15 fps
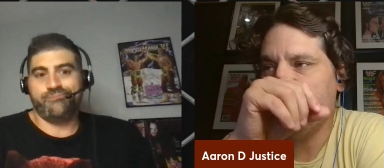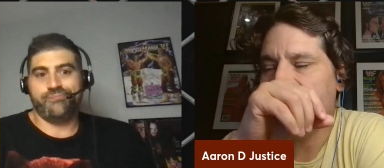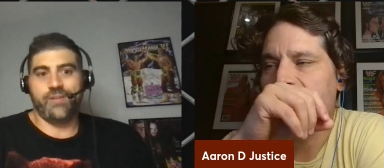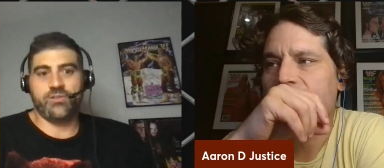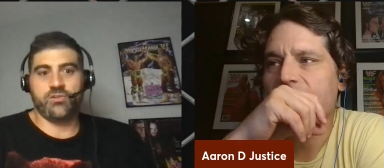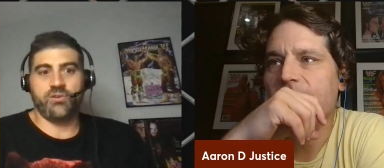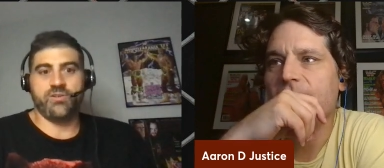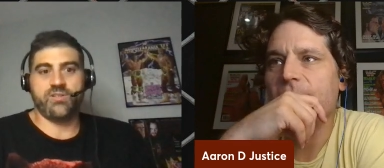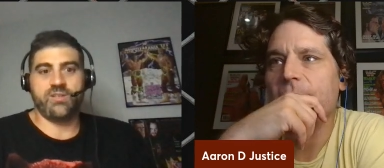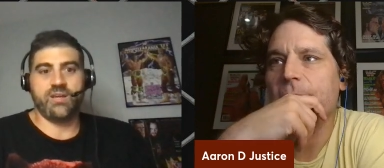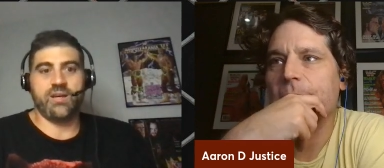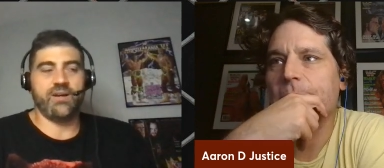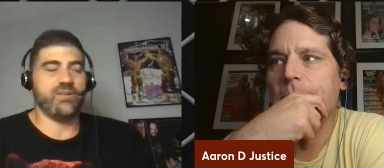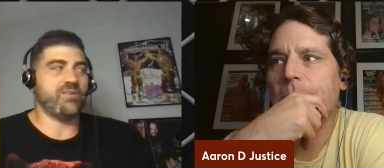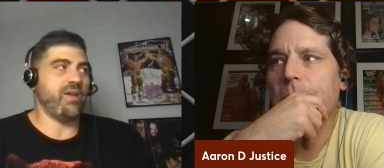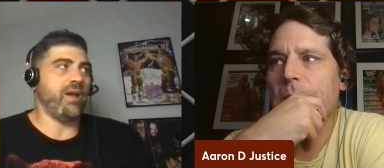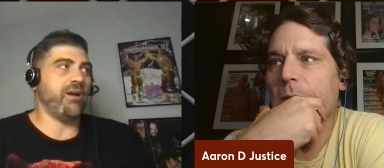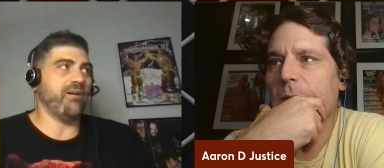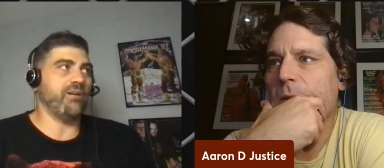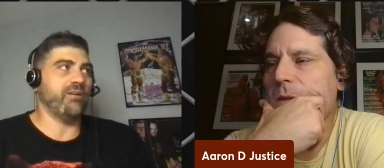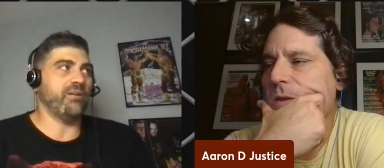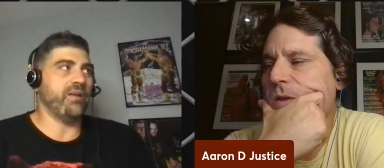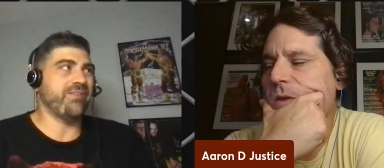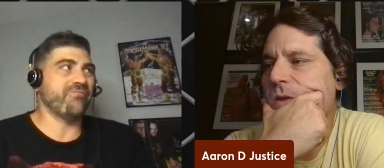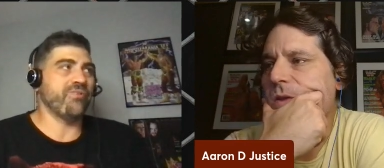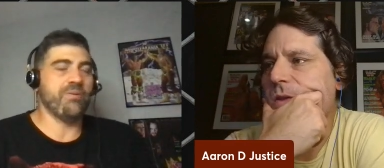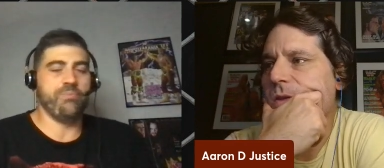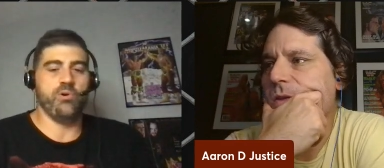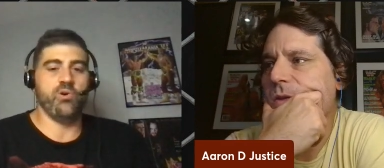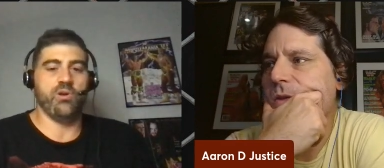Speaker 1: that's the only reason they cut his hair and, and
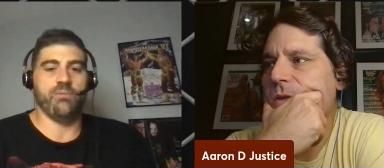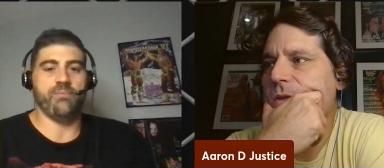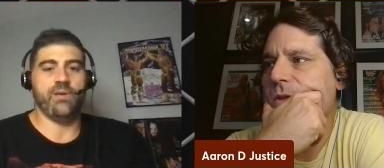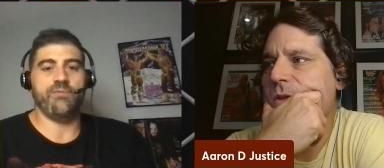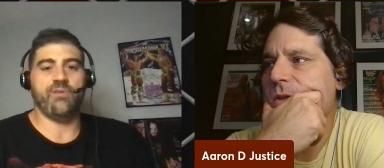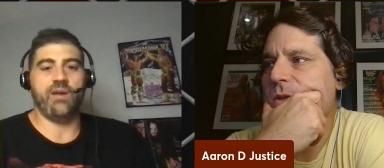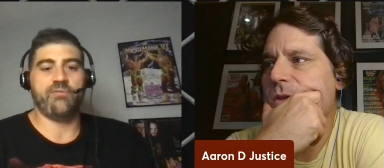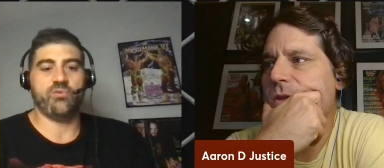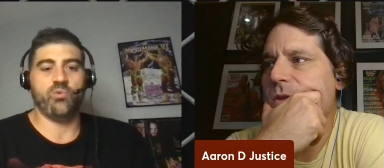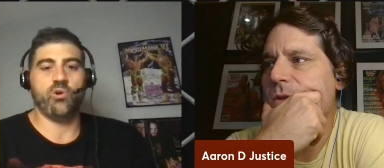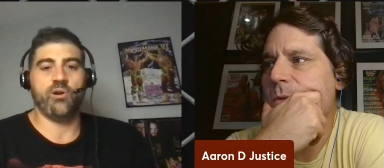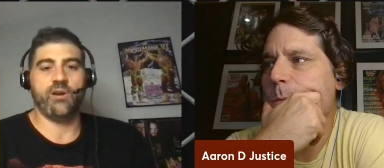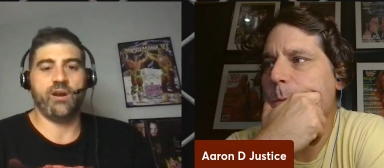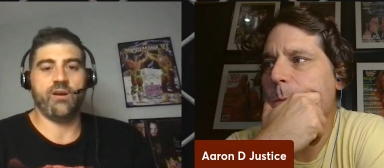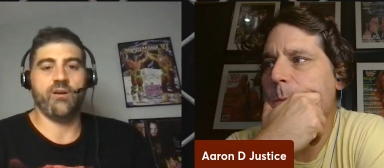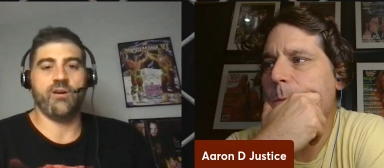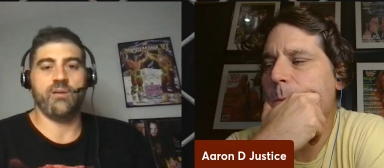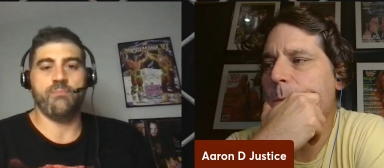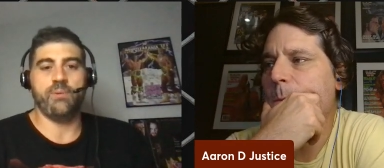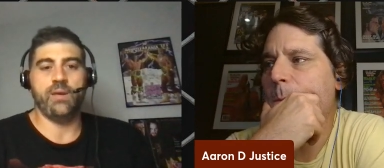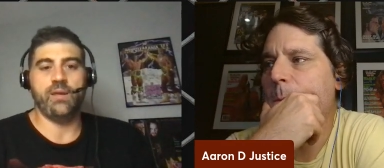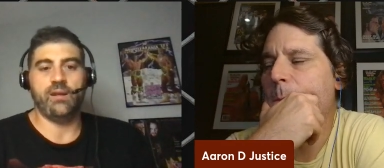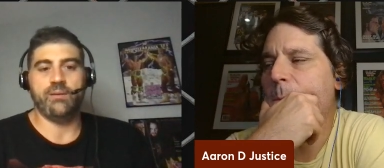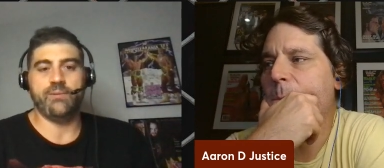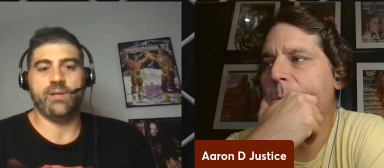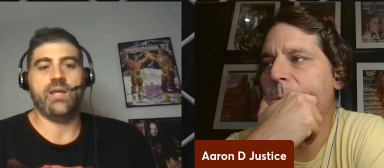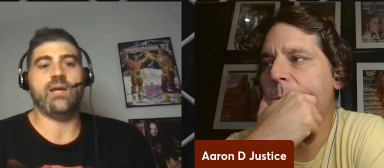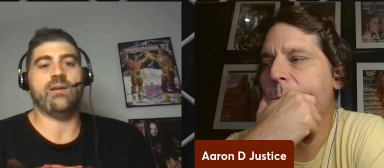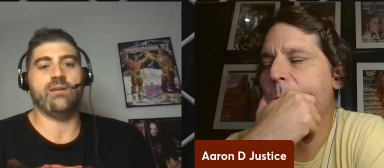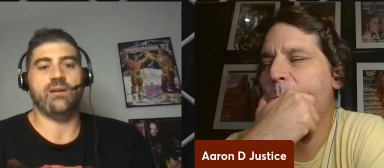reboot him, even after Warrior had already beaten him
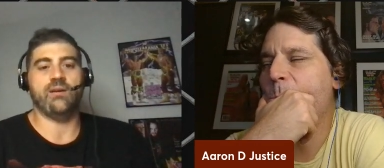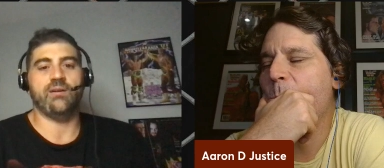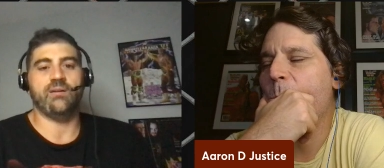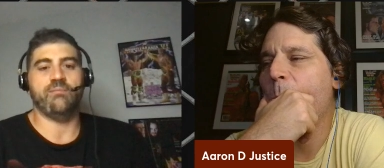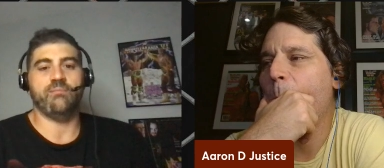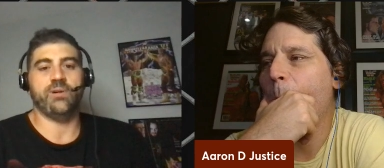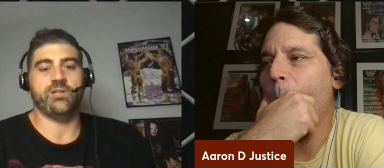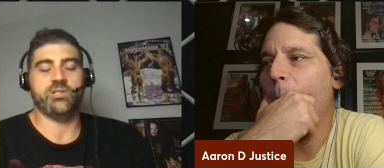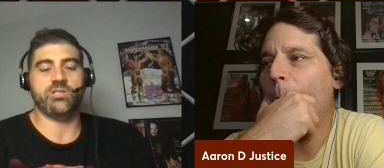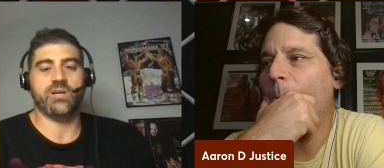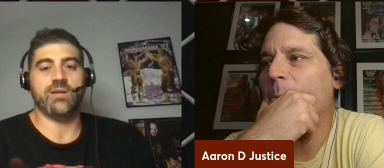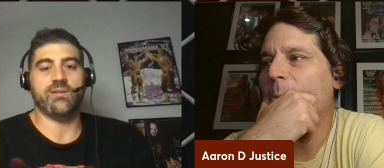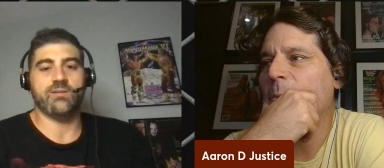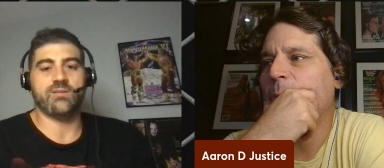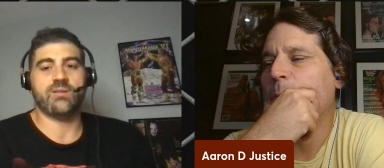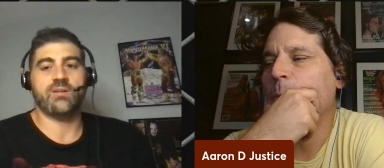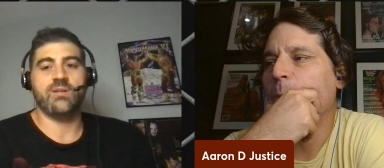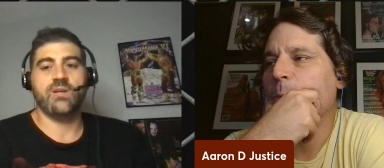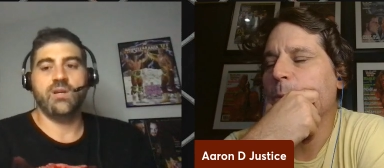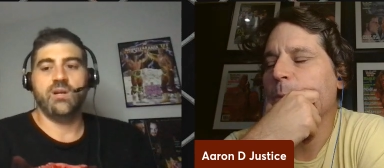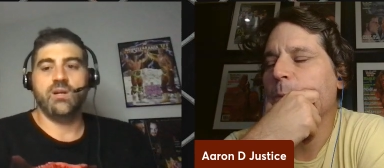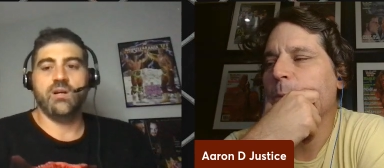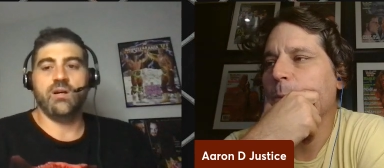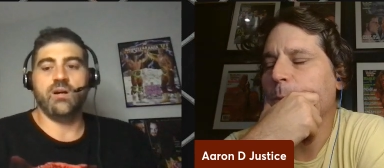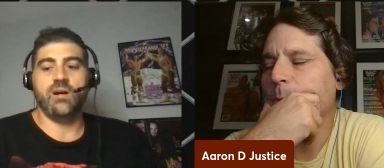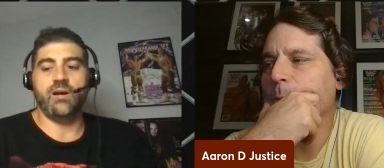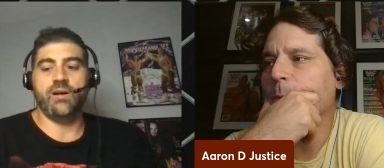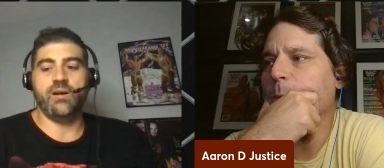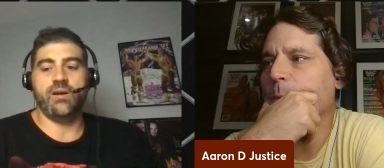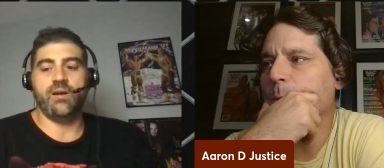and he hadn't done much sense. Mm.
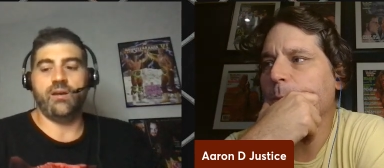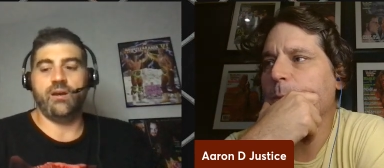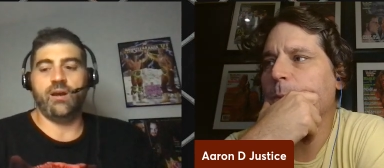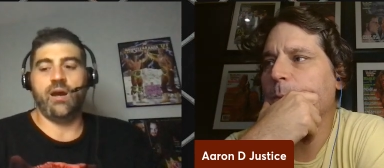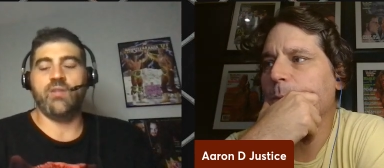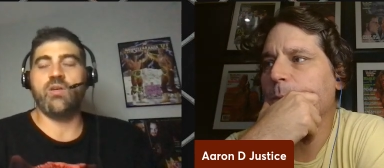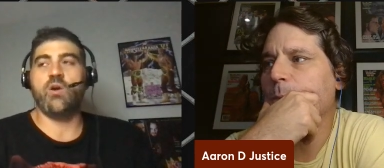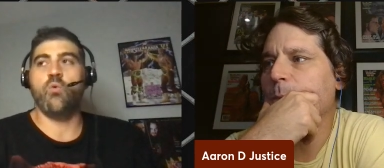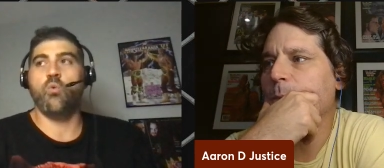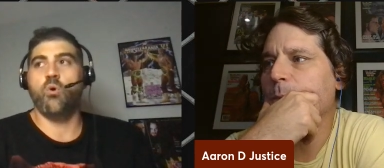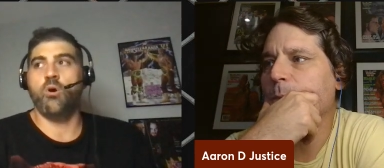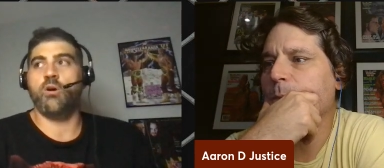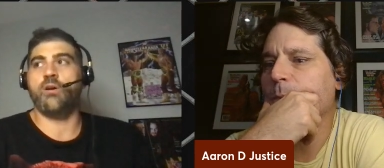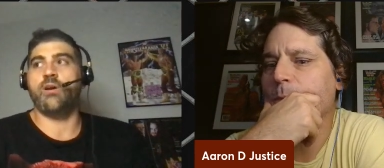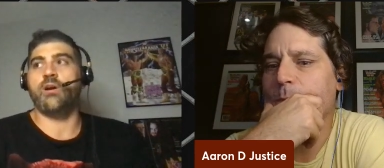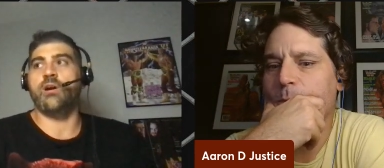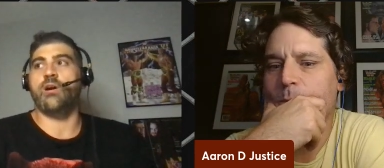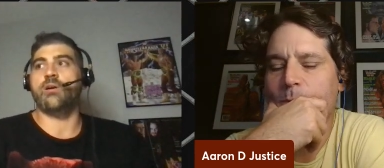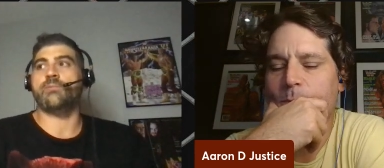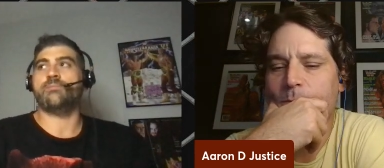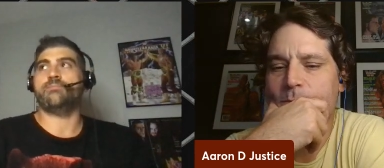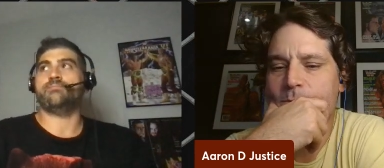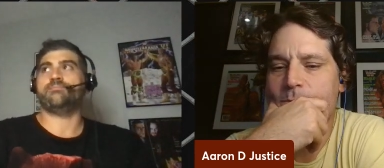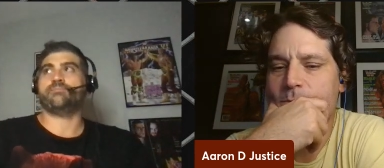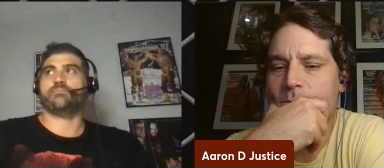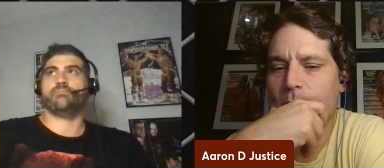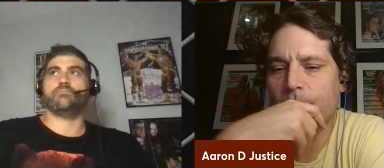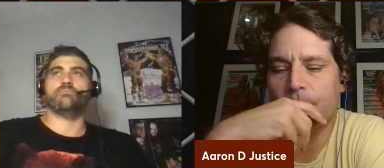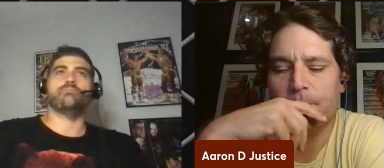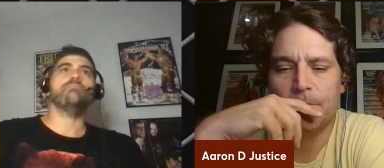Uh, hmm. I think Warrior,
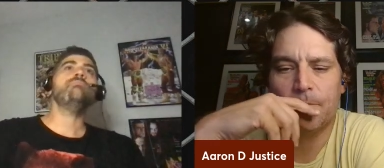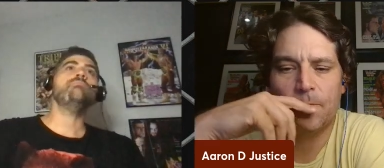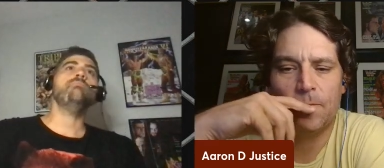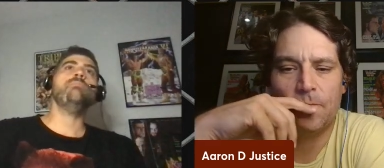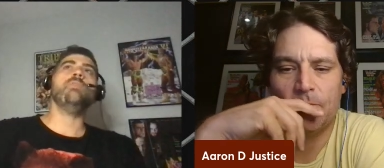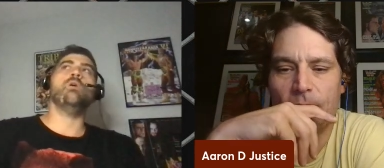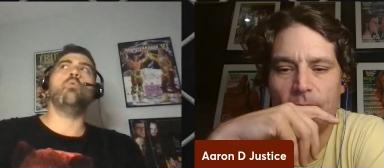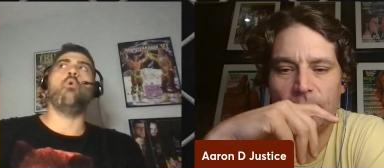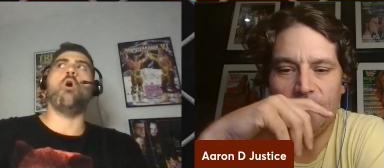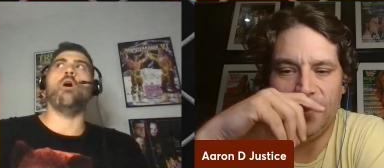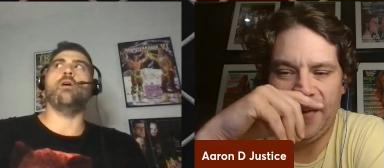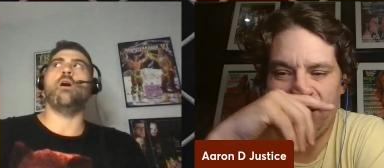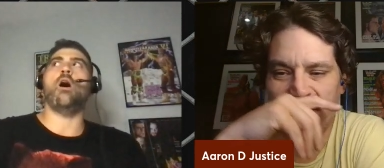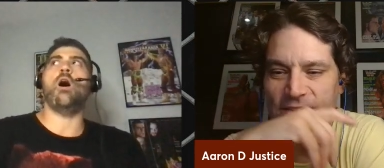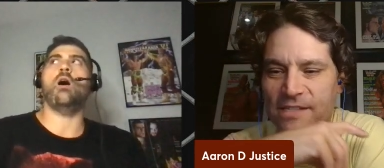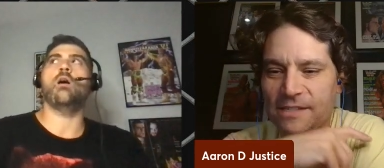Warrior.